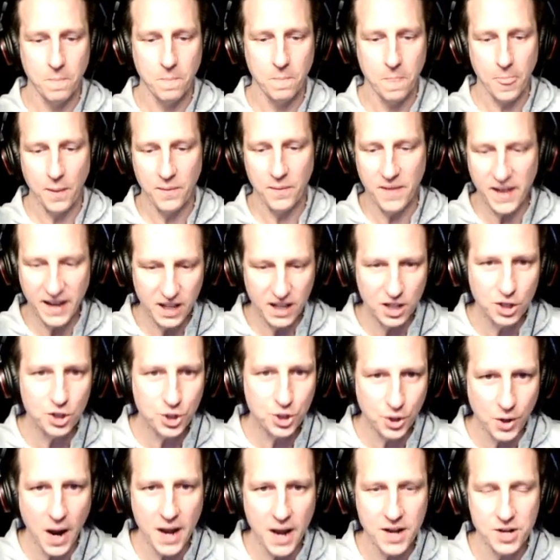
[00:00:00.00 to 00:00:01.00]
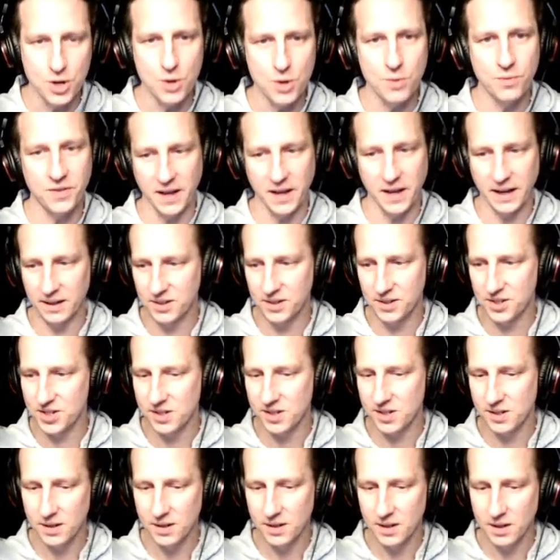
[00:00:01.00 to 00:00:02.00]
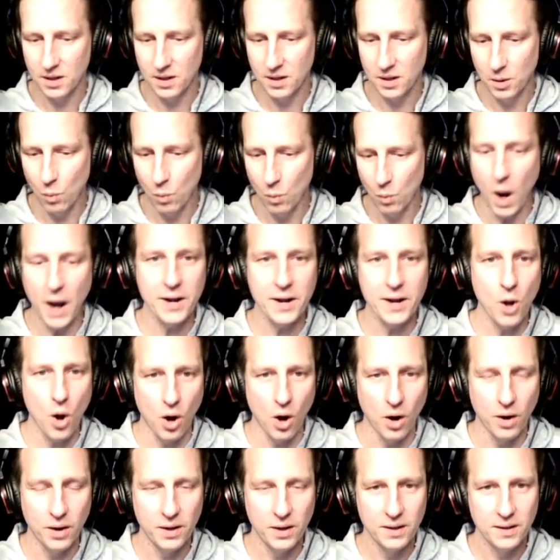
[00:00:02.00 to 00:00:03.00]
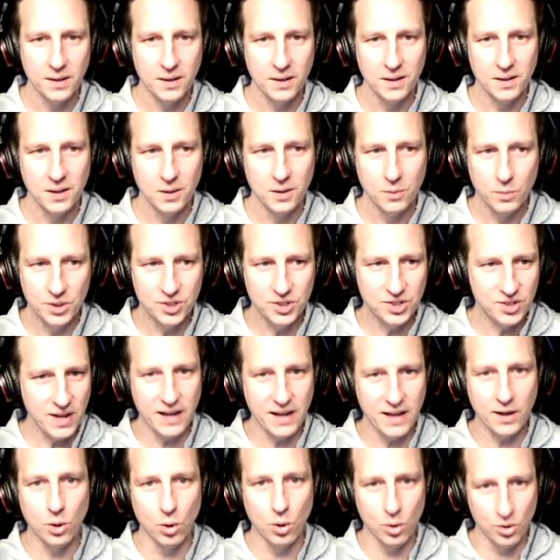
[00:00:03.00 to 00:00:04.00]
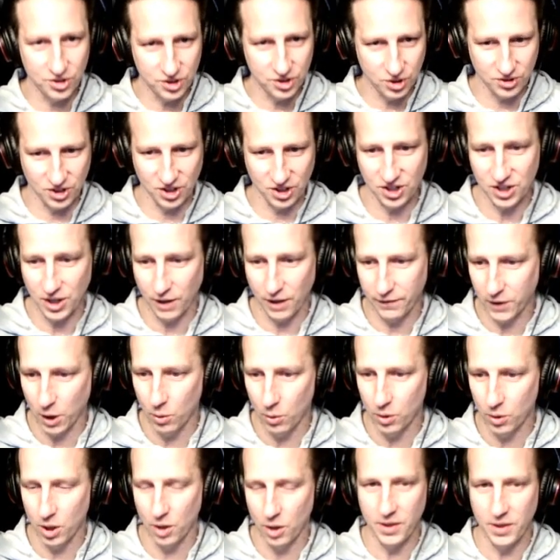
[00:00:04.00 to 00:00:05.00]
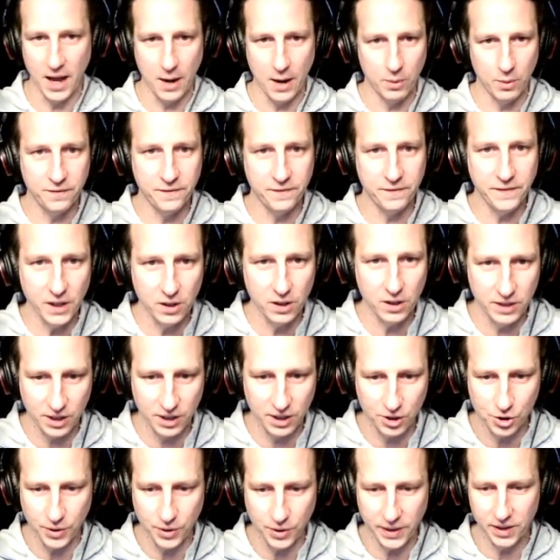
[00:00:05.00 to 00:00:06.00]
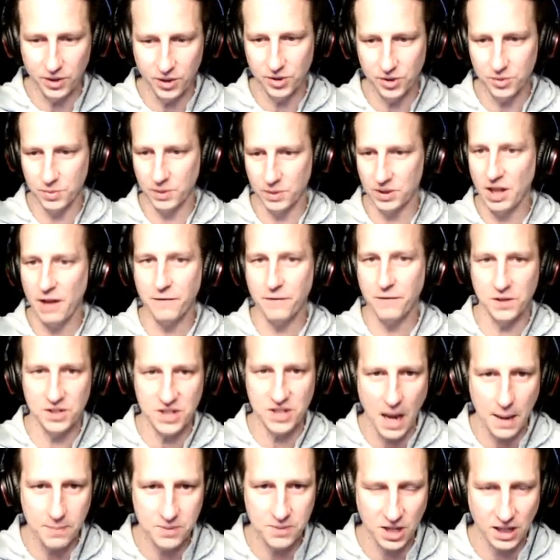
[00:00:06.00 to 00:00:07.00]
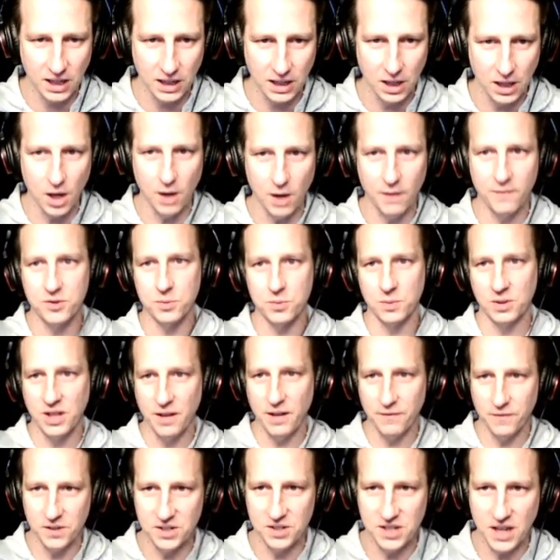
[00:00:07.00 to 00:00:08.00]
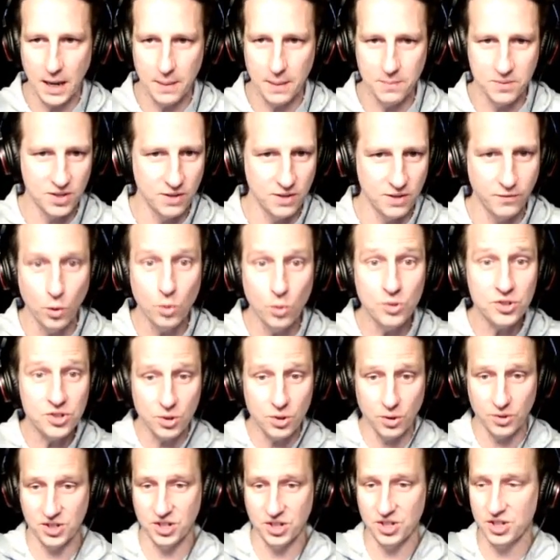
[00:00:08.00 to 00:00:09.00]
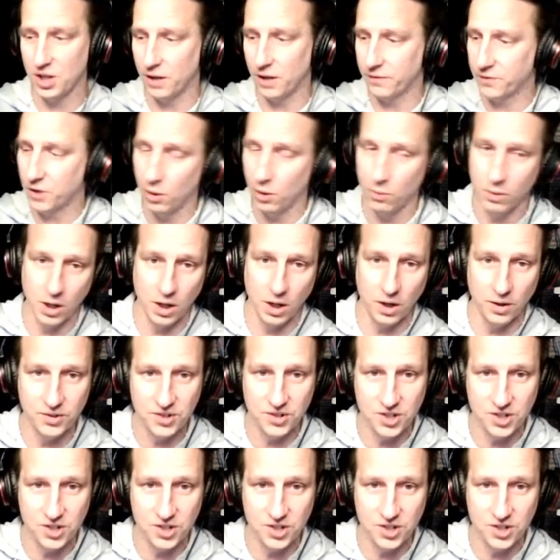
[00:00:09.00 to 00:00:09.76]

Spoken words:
They're going to try new things. Why not? We're seeing all sorts of stuff going on there with fielding drills, with different types of gloves, with different types of all sorts of stuff going on.